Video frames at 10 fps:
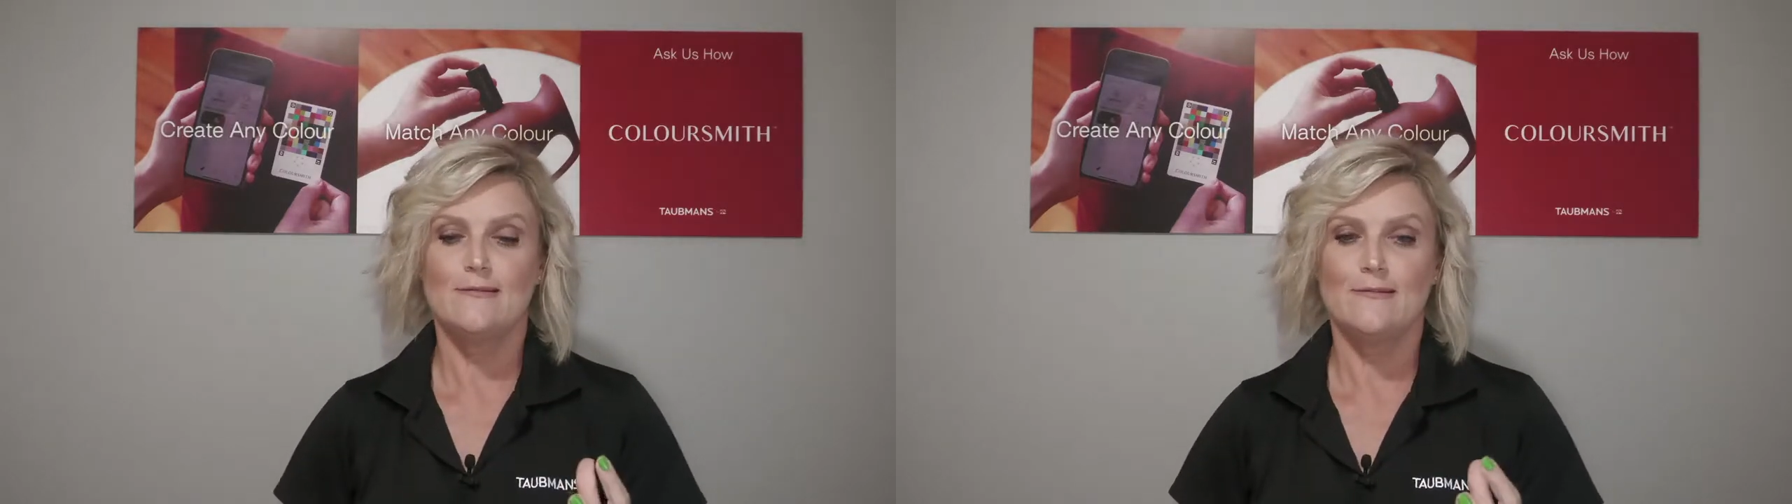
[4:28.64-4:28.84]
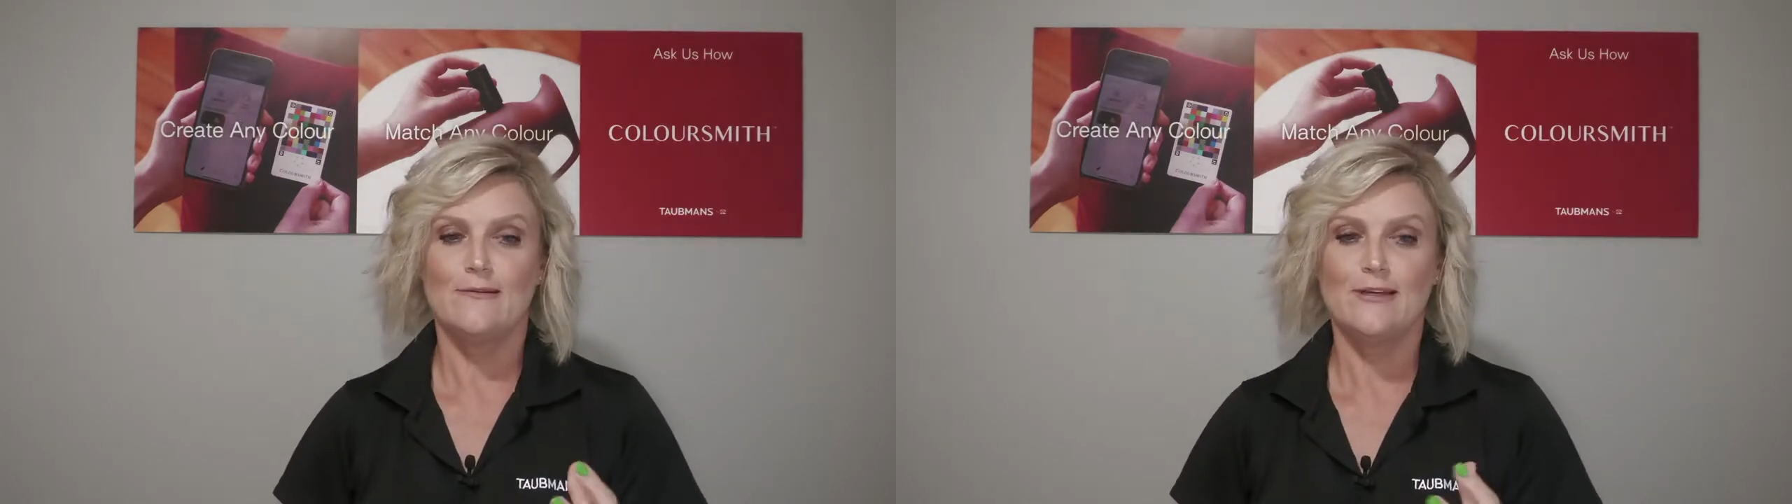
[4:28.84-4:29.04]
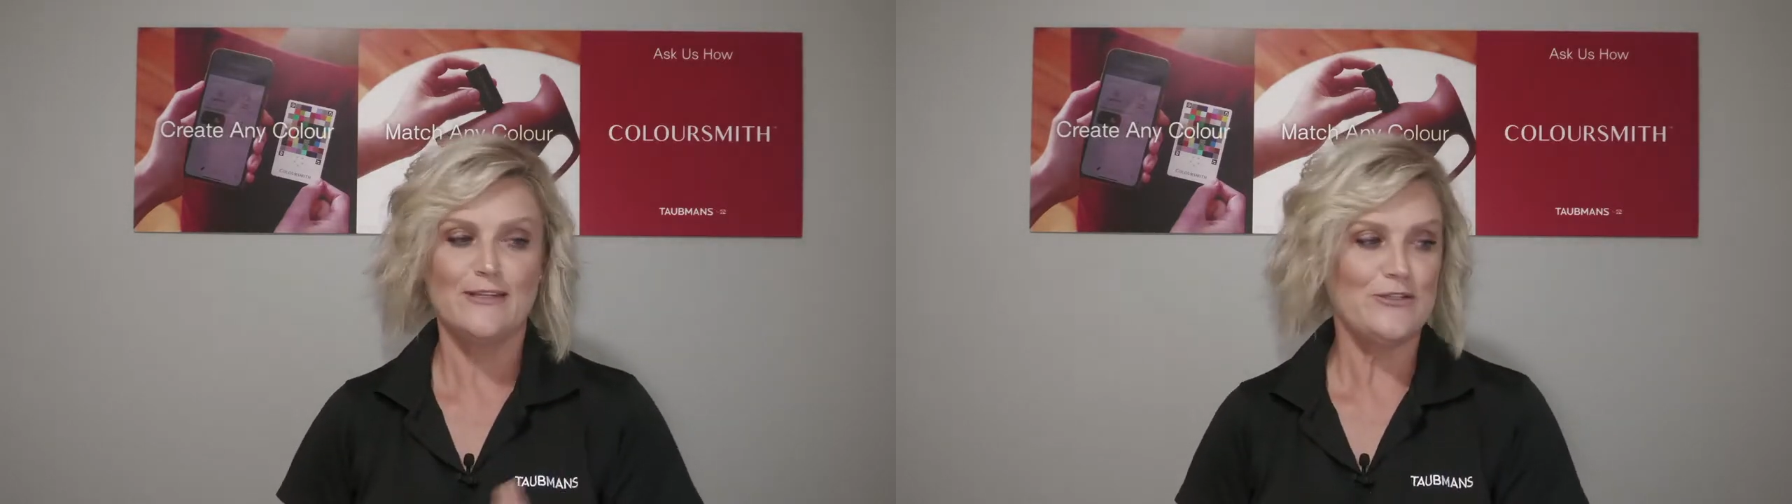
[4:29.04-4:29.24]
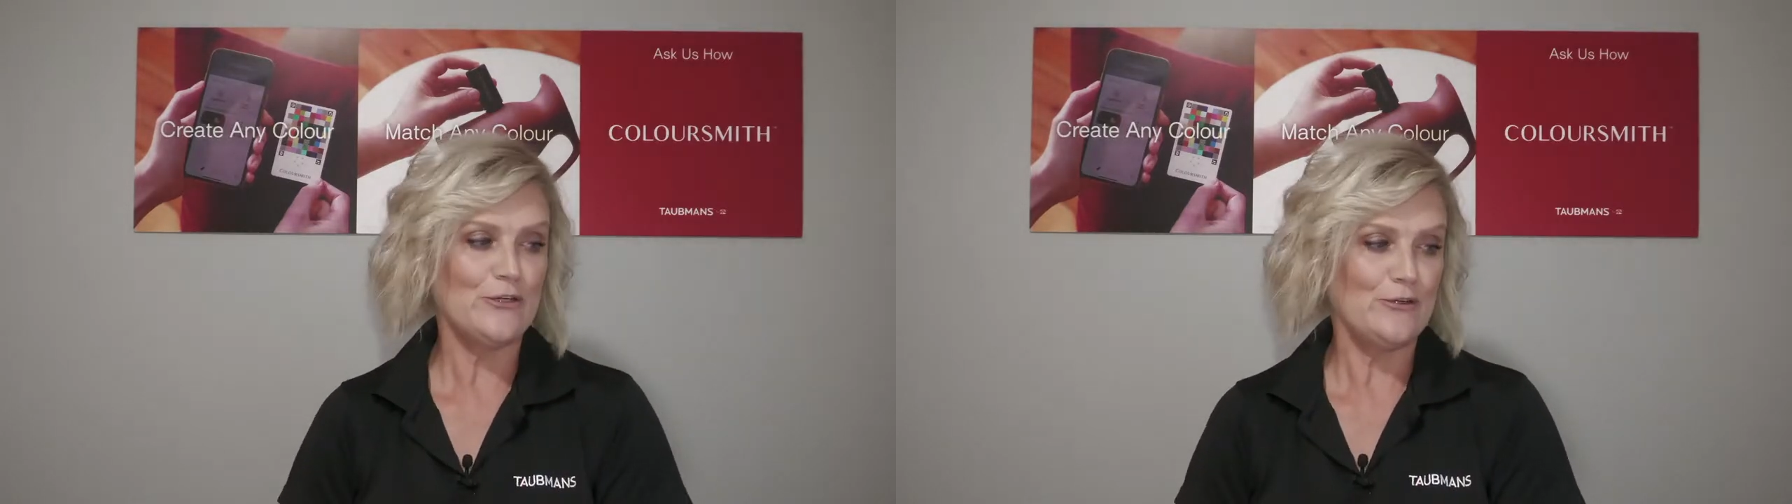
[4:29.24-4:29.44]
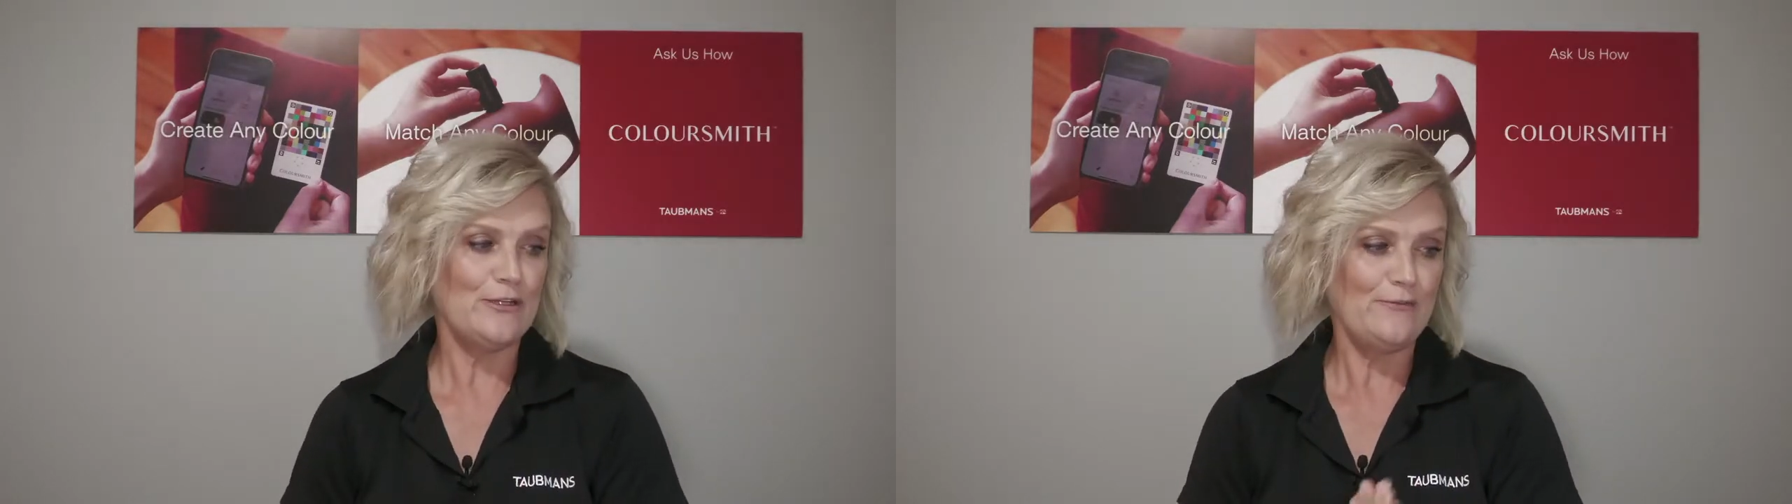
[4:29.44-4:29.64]
I guess you
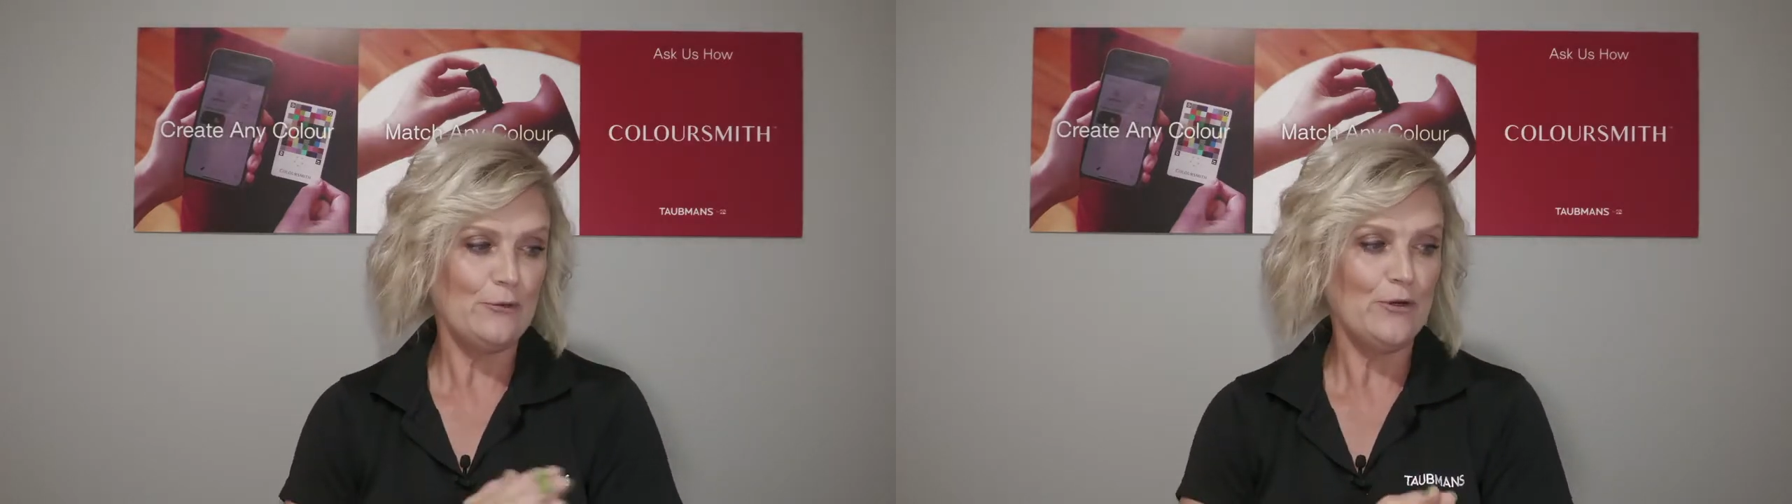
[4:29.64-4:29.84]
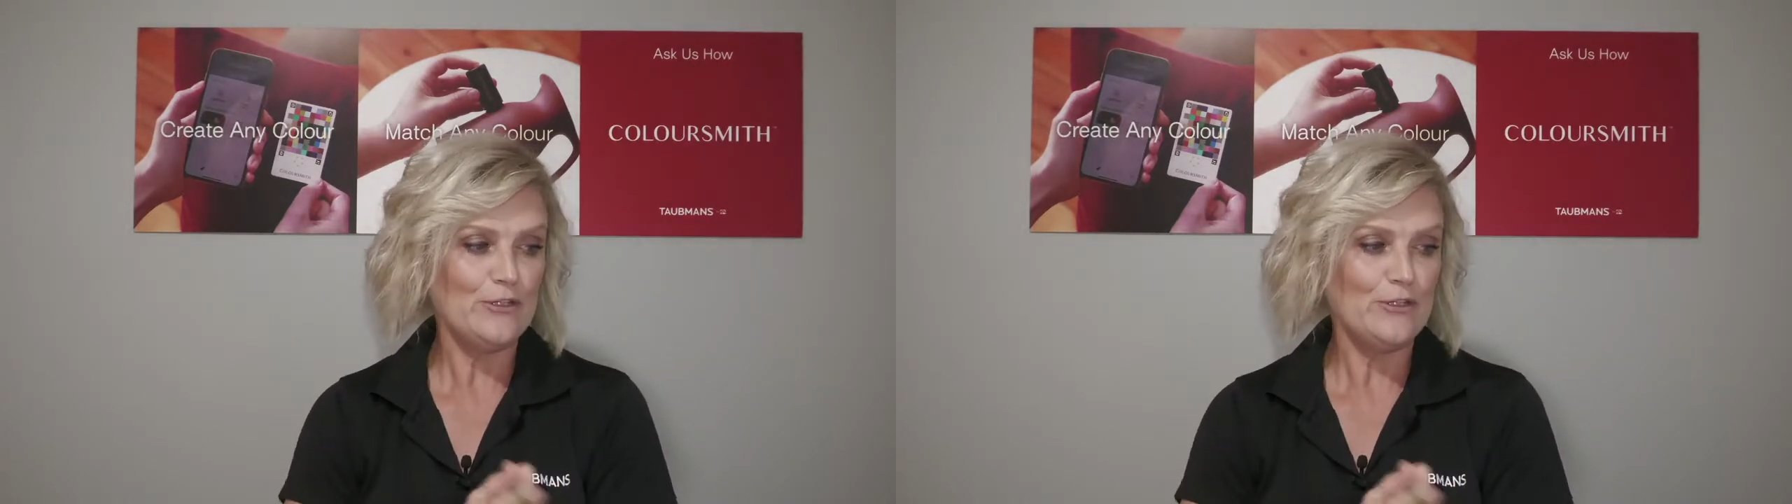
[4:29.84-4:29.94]
could, if you were